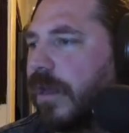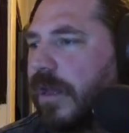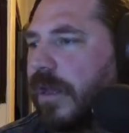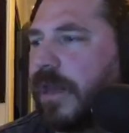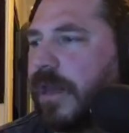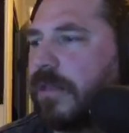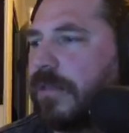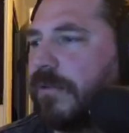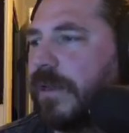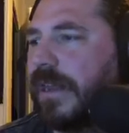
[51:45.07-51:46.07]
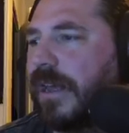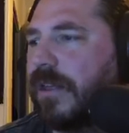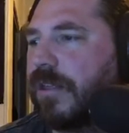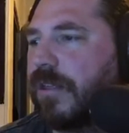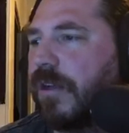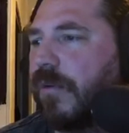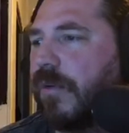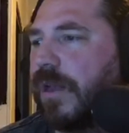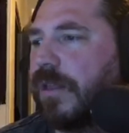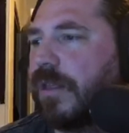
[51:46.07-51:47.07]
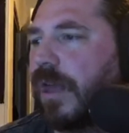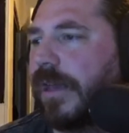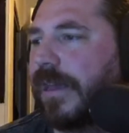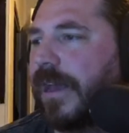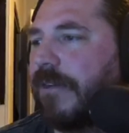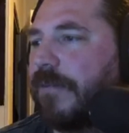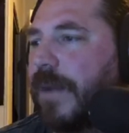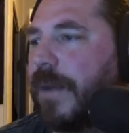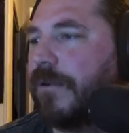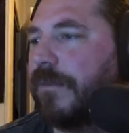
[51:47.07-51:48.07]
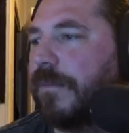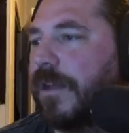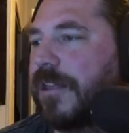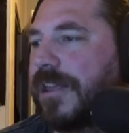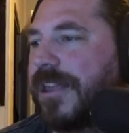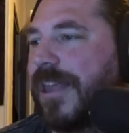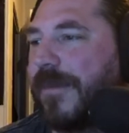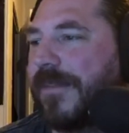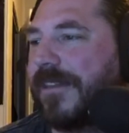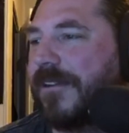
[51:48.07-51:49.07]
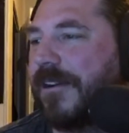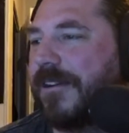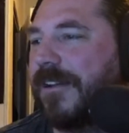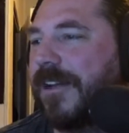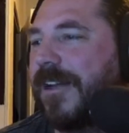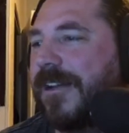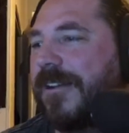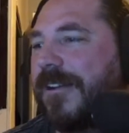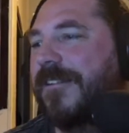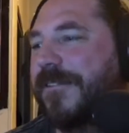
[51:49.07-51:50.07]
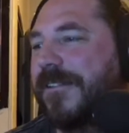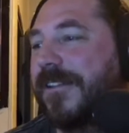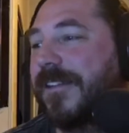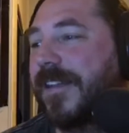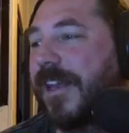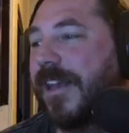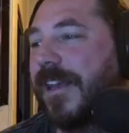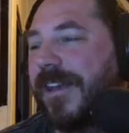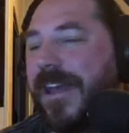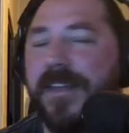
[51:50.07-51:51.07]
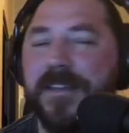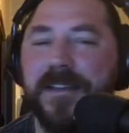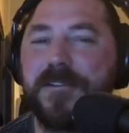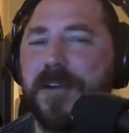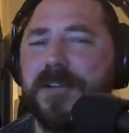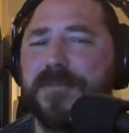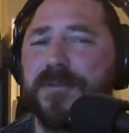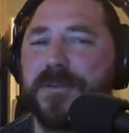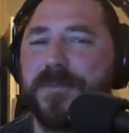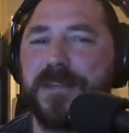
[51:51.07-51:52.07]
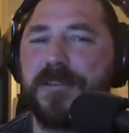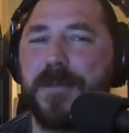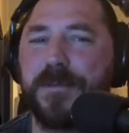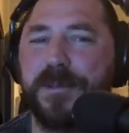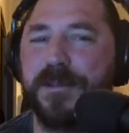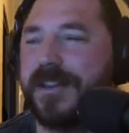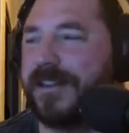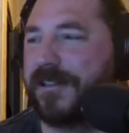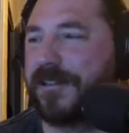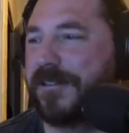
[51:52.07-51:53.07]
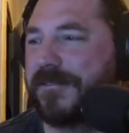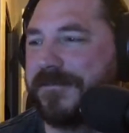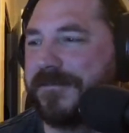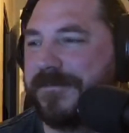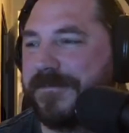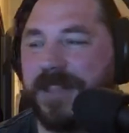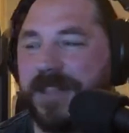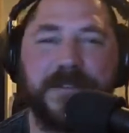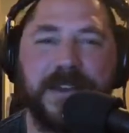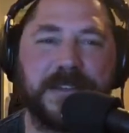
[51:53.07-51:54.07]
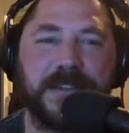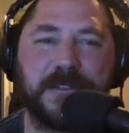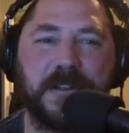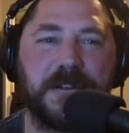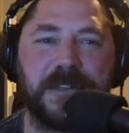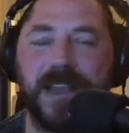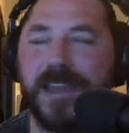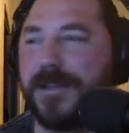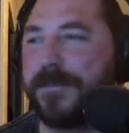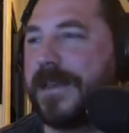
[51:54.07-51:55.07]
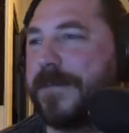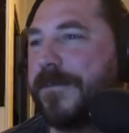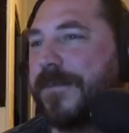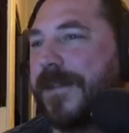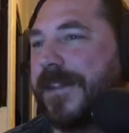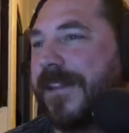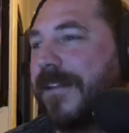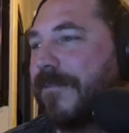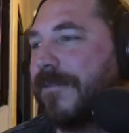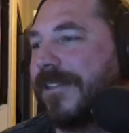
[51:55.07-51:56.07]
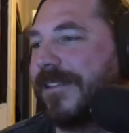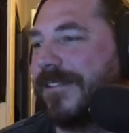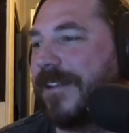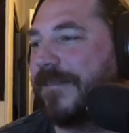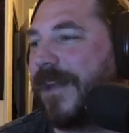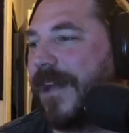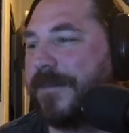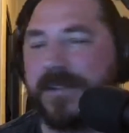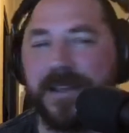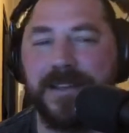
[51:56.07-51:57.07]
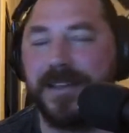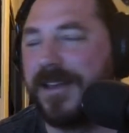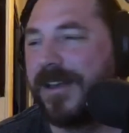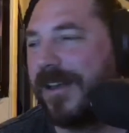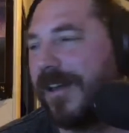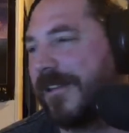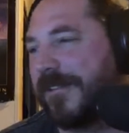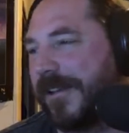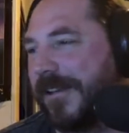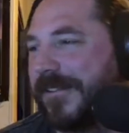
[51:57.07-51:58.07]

Texas 3D I saw once. I can't remember much except the carnival. Yeah, that carnival was a missed opportunity. Just Leatherface to start slaying people, but it never happened, eh? That's okay.